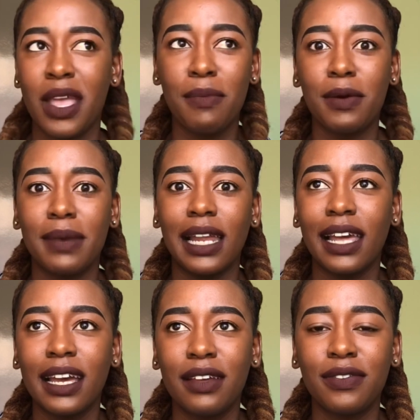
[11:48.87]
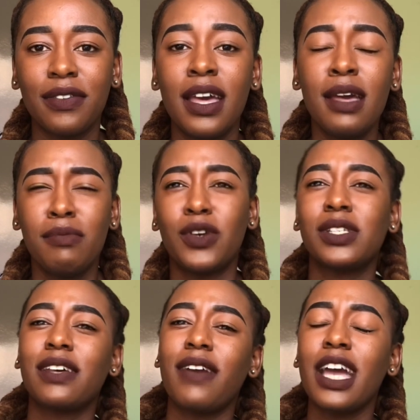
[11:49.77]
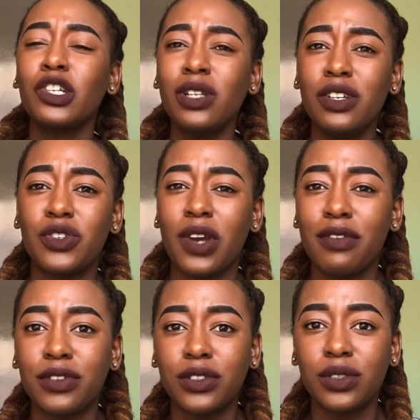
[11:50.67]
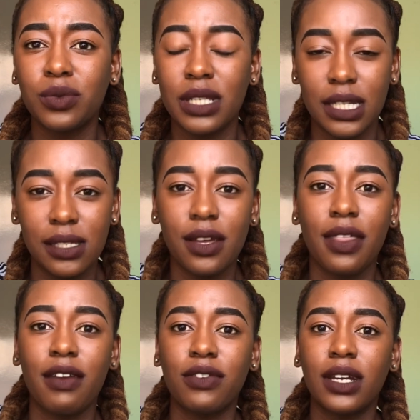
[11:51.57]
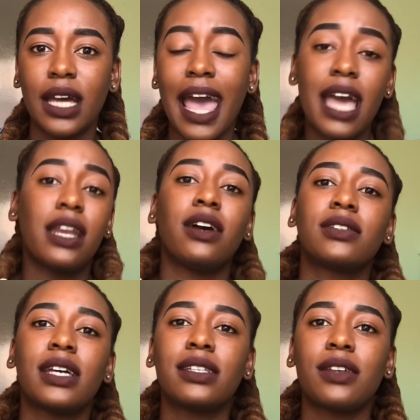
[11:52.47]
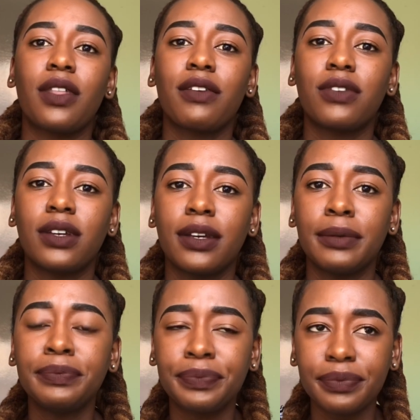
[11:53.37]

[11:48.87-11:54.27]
about my life, because I've actually traveled within South Africa and outside South Africa.